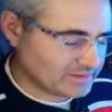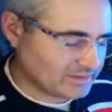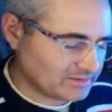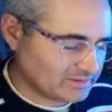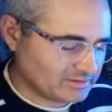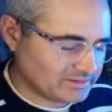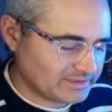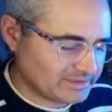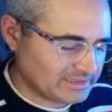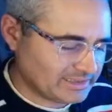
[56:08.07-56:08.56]

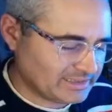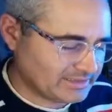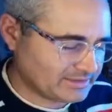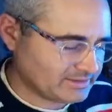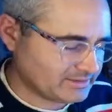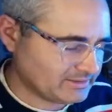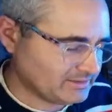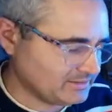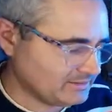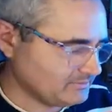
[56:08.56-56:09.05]
only
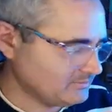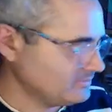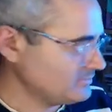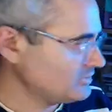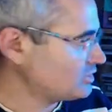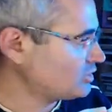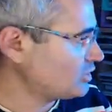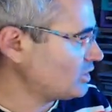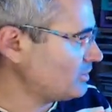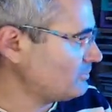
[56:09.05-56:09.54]

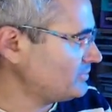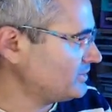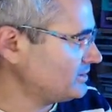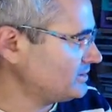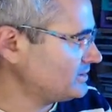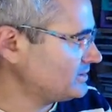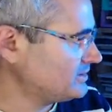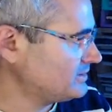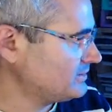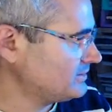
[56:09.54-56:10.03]
crop
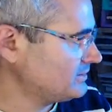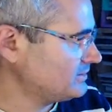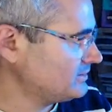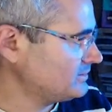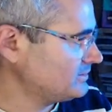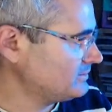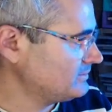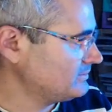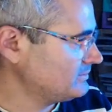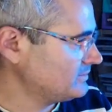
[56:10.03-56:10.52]
it,
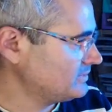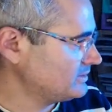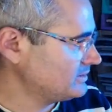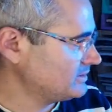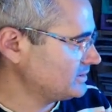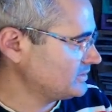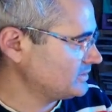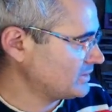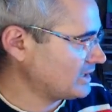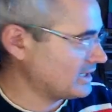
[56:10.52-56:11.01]

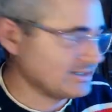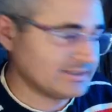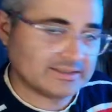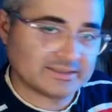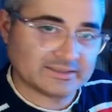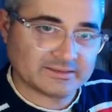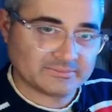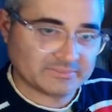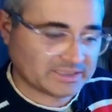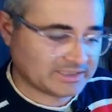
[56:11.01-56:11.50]
right?
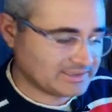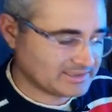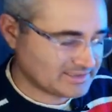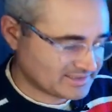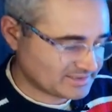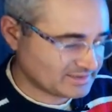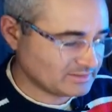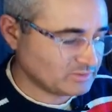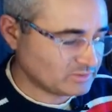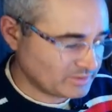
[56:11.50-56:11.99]
But it
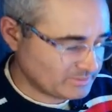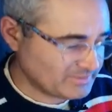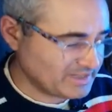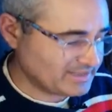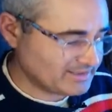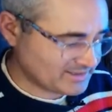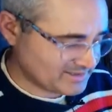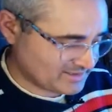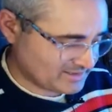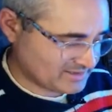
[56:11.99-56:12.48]
still
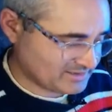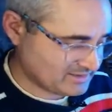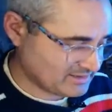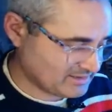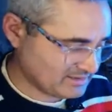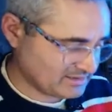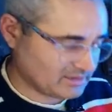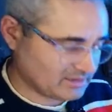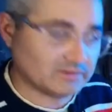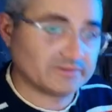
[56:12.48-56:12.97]
remains
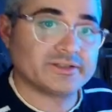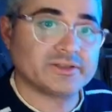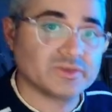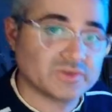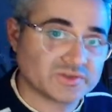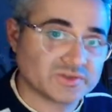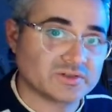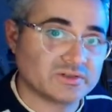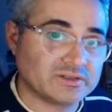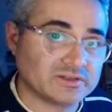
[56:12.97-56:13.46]
all the
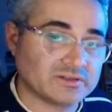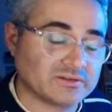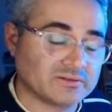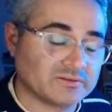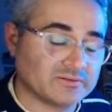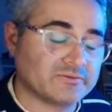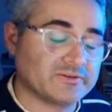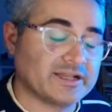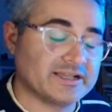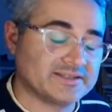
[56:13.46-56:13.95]
user
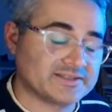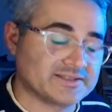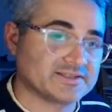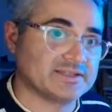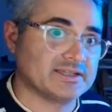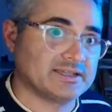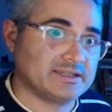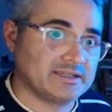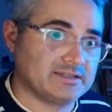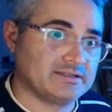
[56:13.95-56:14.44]

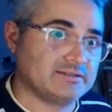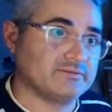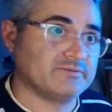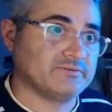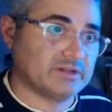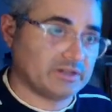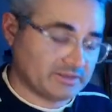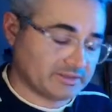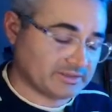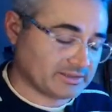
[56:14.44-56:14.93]
interface in
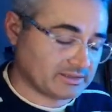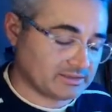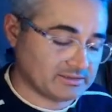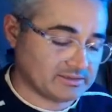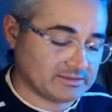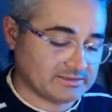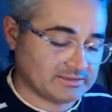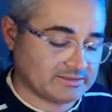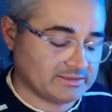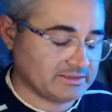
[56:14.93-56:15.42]
vertical,
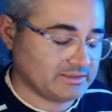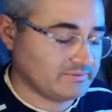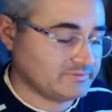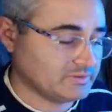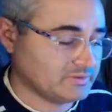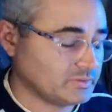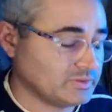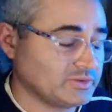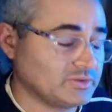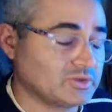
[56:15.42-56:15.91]

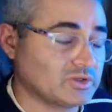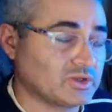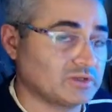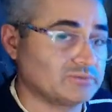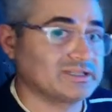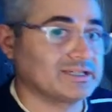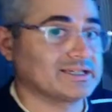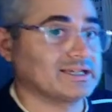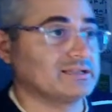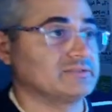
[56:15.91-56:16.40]
even when you crop
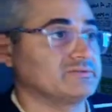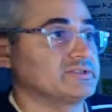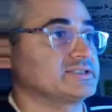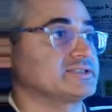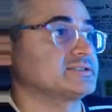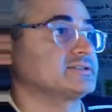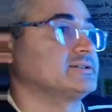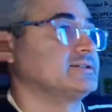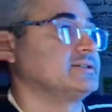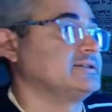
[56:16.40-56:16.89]
the
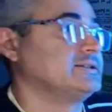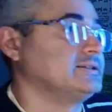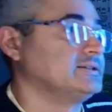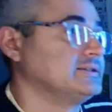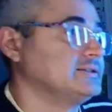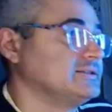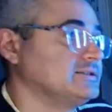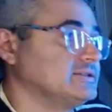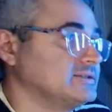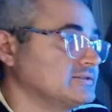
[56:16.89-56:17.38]
canvas.
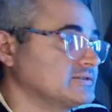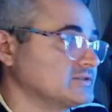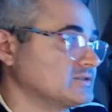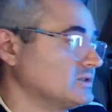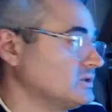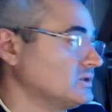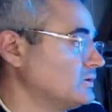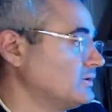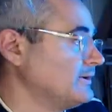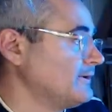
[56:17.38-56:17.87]

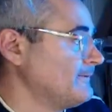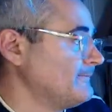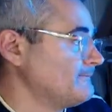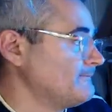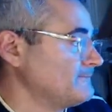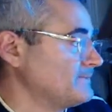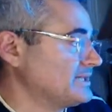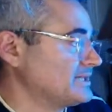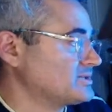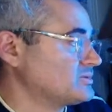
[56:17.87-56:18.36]
So
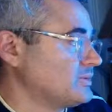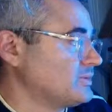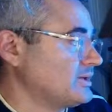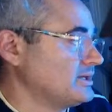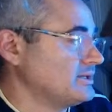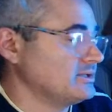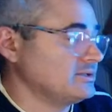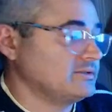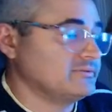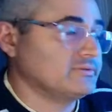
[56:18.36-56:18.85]
that's why,
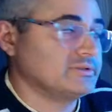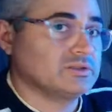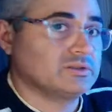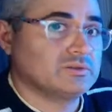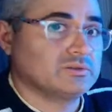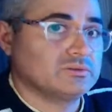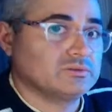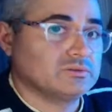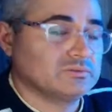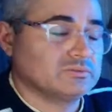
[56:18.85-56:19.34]
even
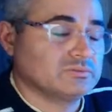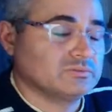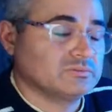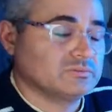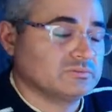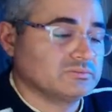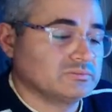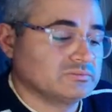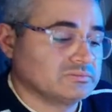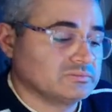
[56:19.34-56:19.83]
though
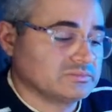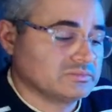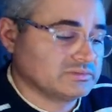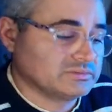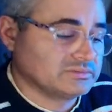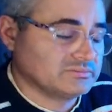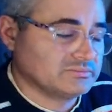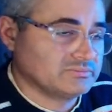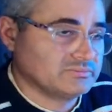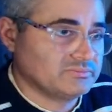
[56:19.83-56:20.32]

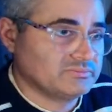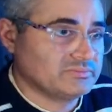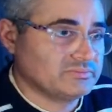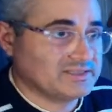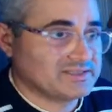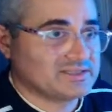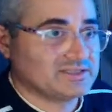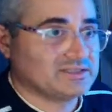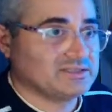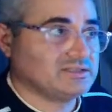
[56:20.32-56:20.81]

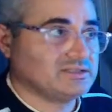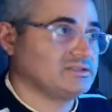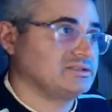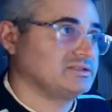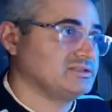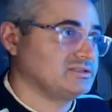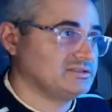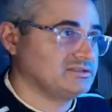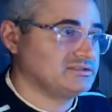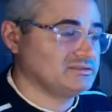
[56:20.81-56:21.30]

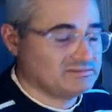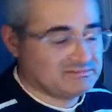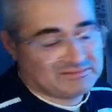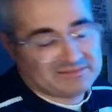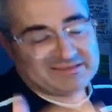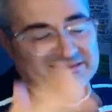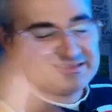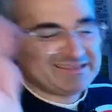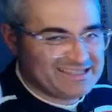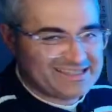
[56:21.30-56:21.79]
basically,
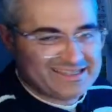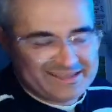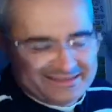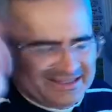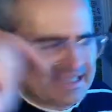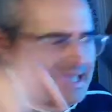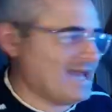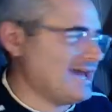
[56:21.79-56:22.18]
yeah,